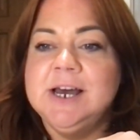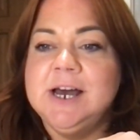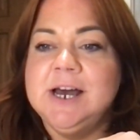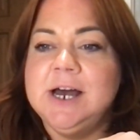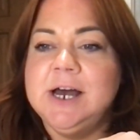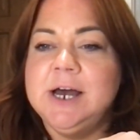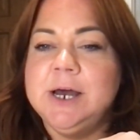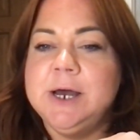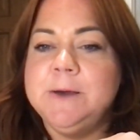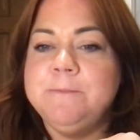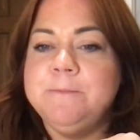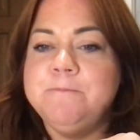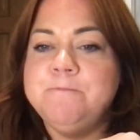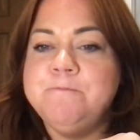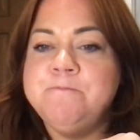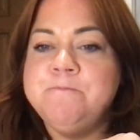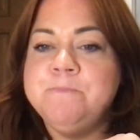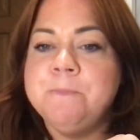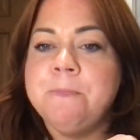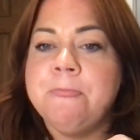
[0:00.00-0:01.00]

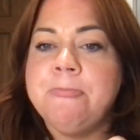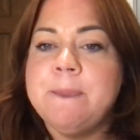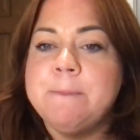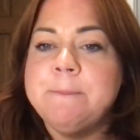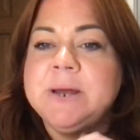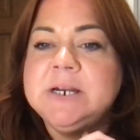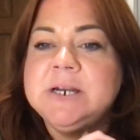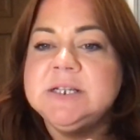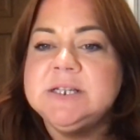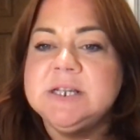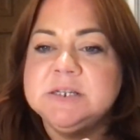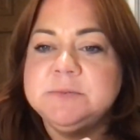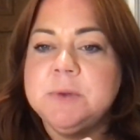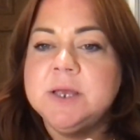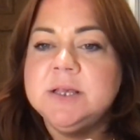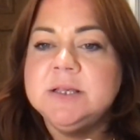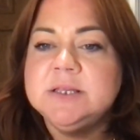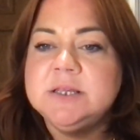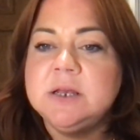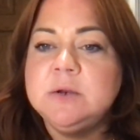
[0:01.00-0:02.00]
Amanda says,
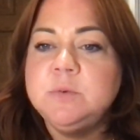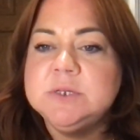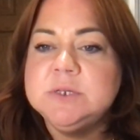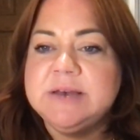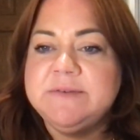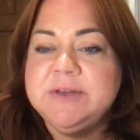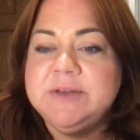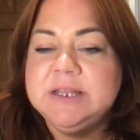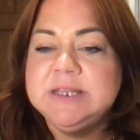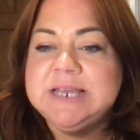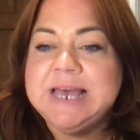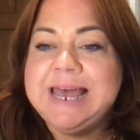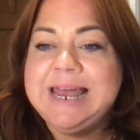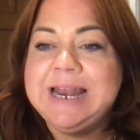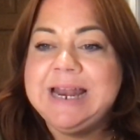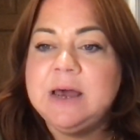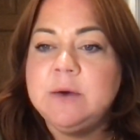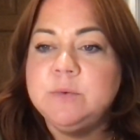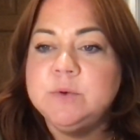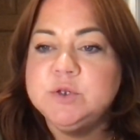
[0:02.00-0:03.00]
my son was having
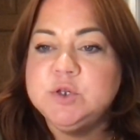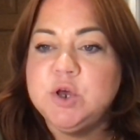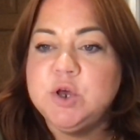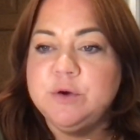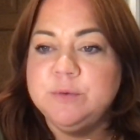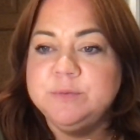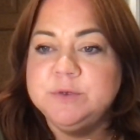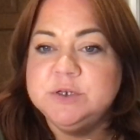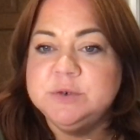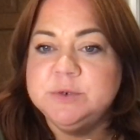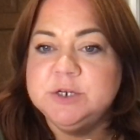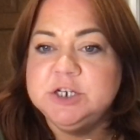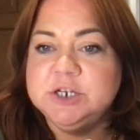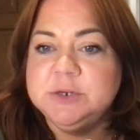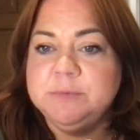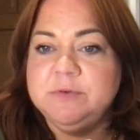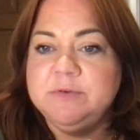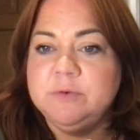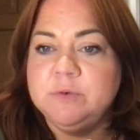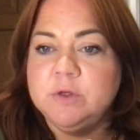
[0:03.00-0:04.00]
10 hours home
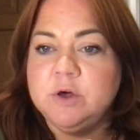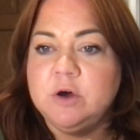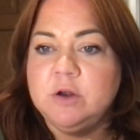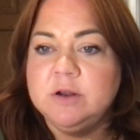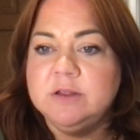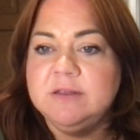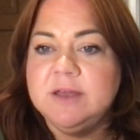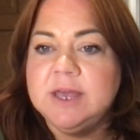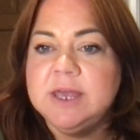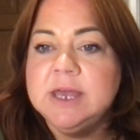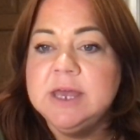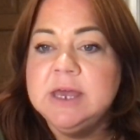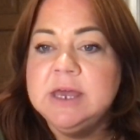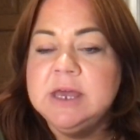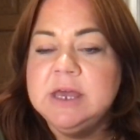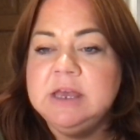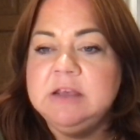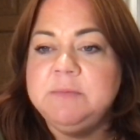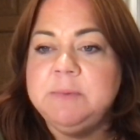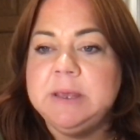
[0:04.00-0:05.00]
tuition before the holiday.
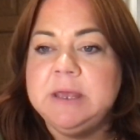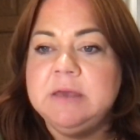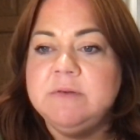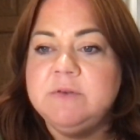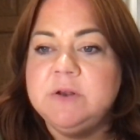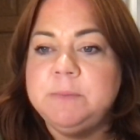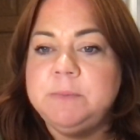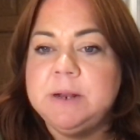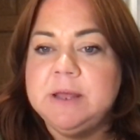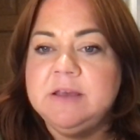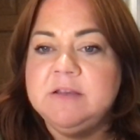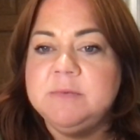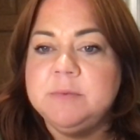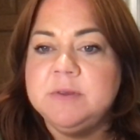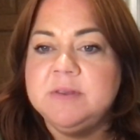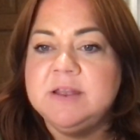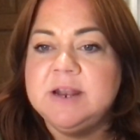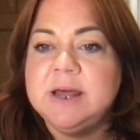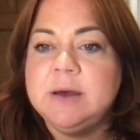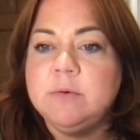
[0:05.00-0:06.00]
He's been given a
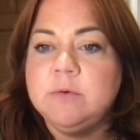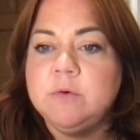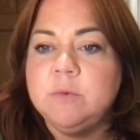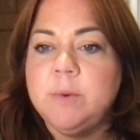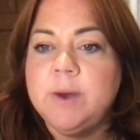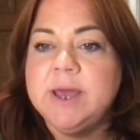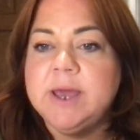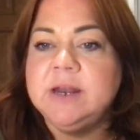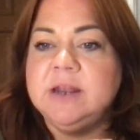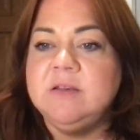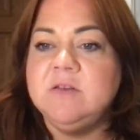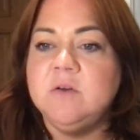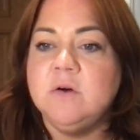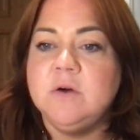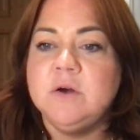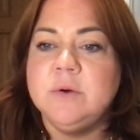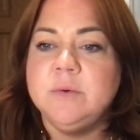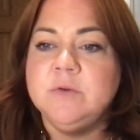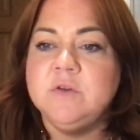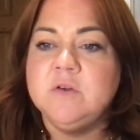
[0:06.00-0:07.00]
placement an hour away and he's
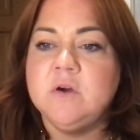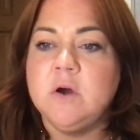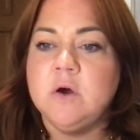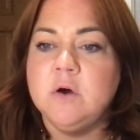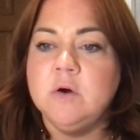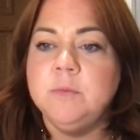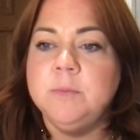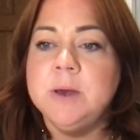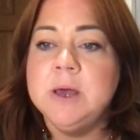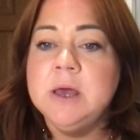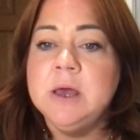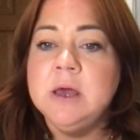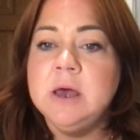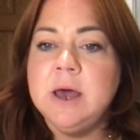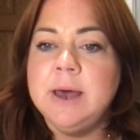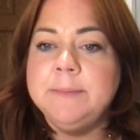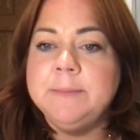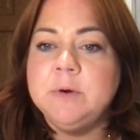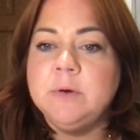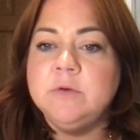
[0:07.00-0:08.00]
not going to cope.
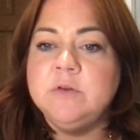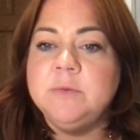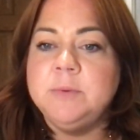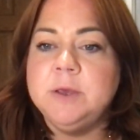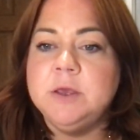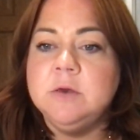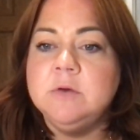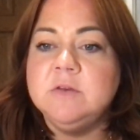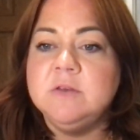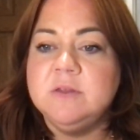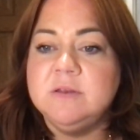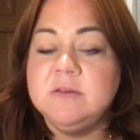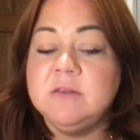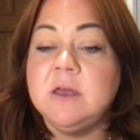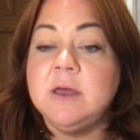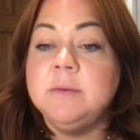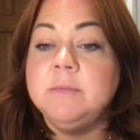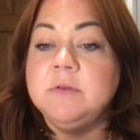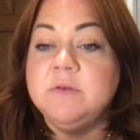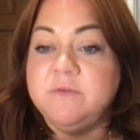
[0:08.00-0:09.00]
I'm going to be using this
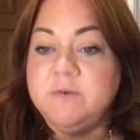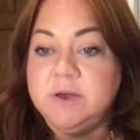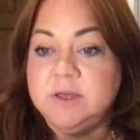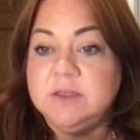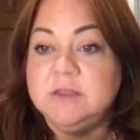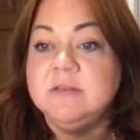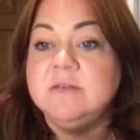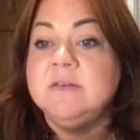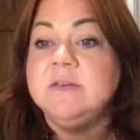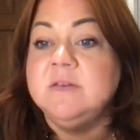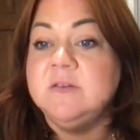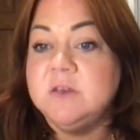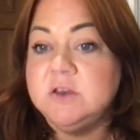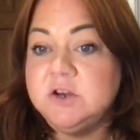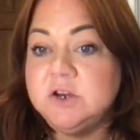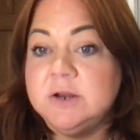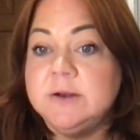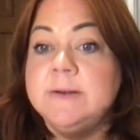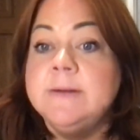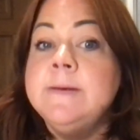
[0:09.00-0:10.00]
time to fight this
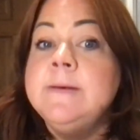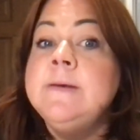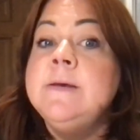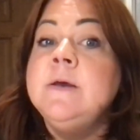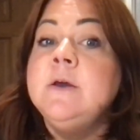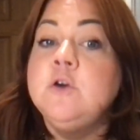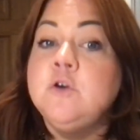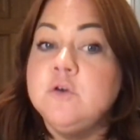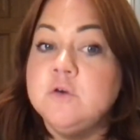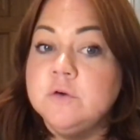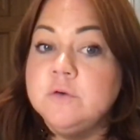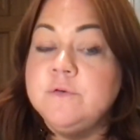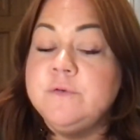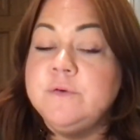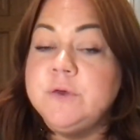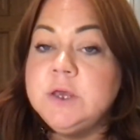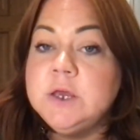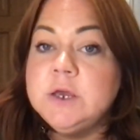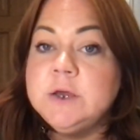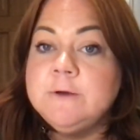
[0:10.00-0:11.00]
decision. Good
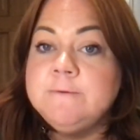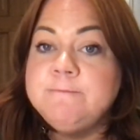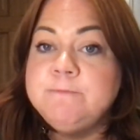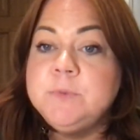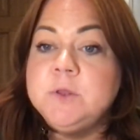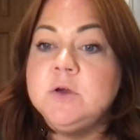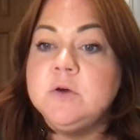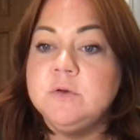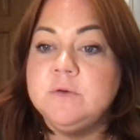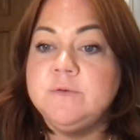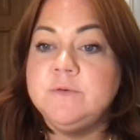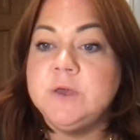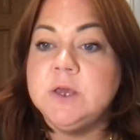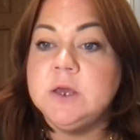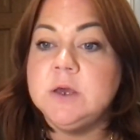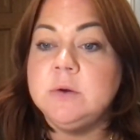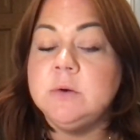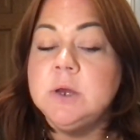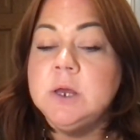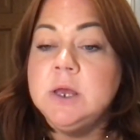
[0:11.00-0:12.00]
for you. Good for
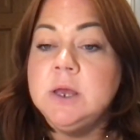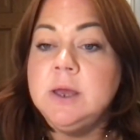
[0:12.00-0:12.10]
you.